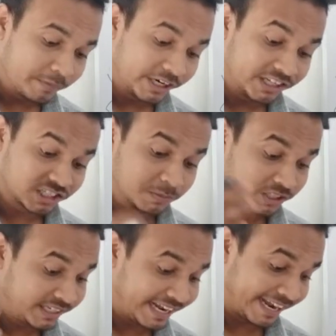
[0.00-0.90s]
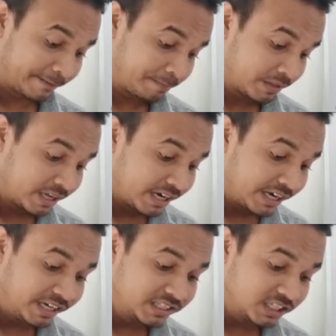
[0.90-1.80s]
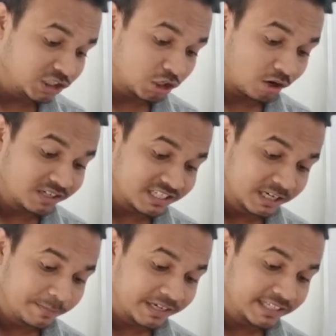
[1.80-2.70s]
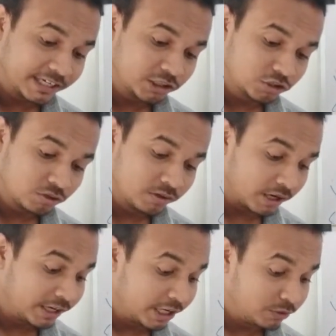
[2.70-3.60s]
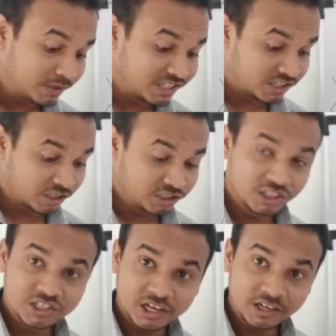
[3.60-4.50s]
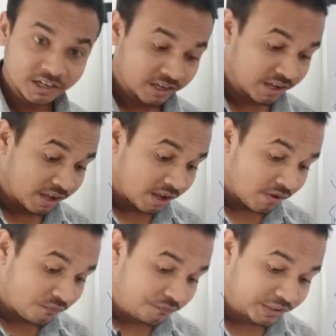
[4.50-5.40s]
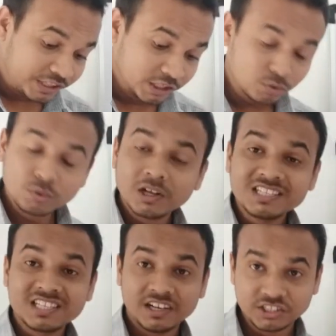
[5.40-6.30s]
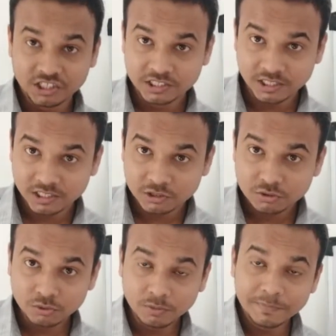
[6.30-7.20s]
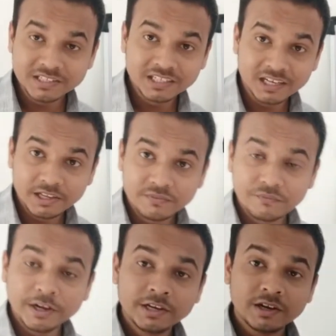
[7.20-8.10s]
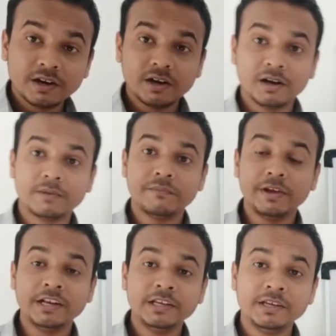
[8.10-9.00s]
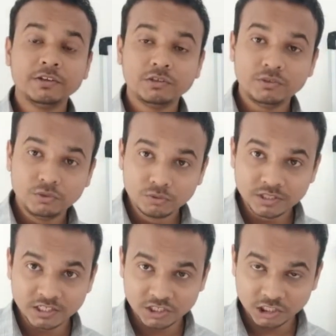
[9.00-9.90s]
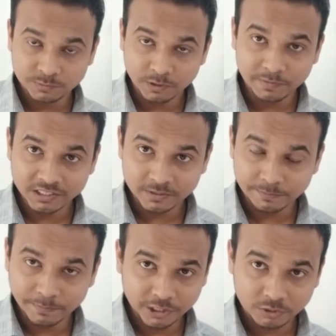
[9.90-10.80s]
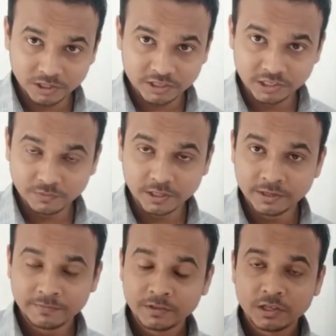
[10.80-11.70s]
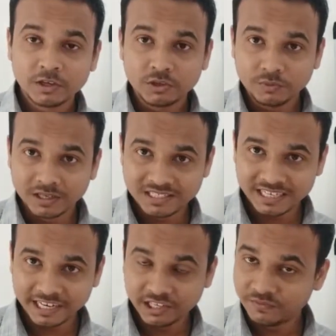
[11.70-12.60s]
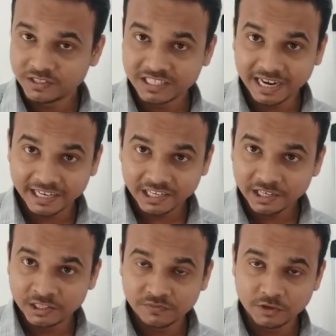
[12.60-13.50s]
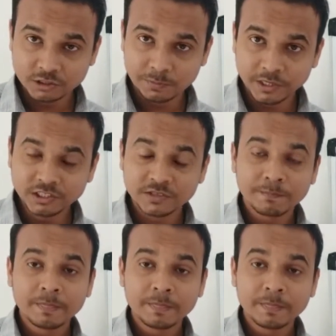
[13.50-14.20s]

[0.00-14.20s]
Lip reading: meta description tag. It is a short snippet that is shown under your search result within a Google search result. So basically, when any user search for this particular keyword, your site if is ranking in the first page,